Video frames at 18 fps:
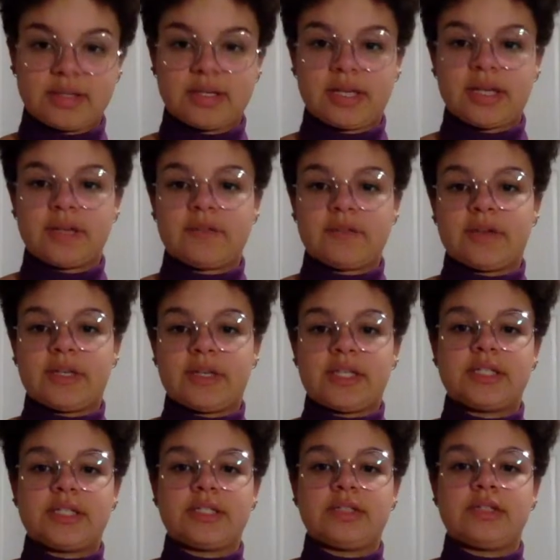and if I
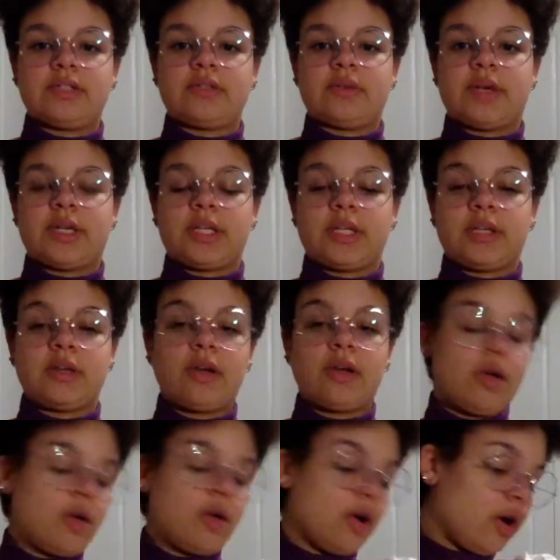need to do any
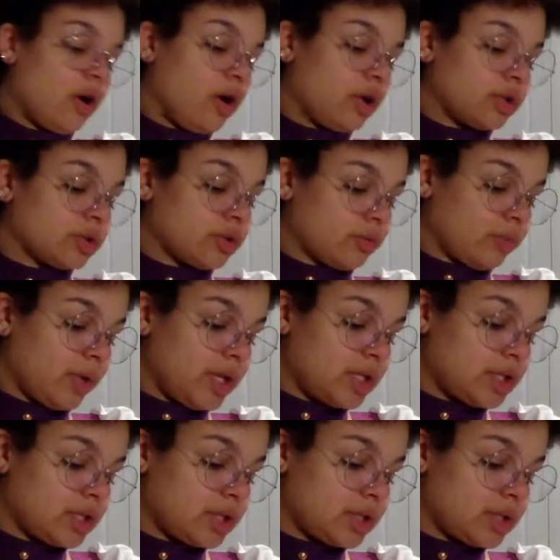
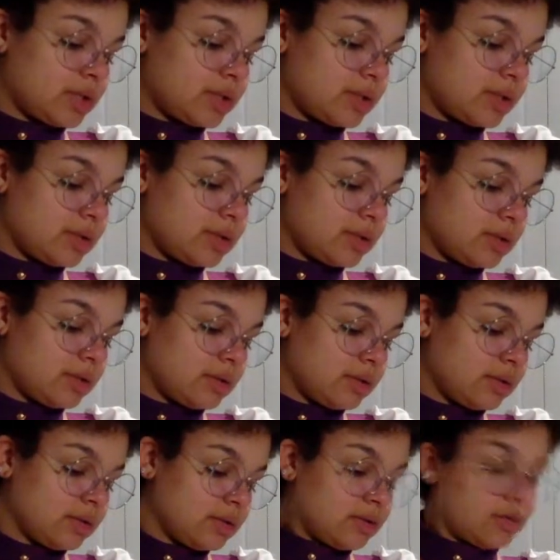alterations
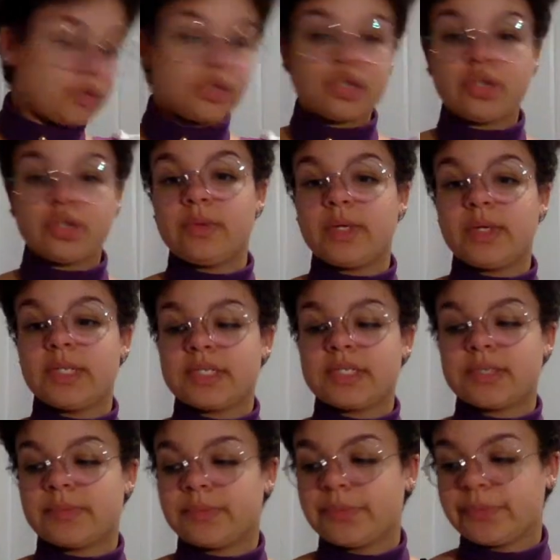to it.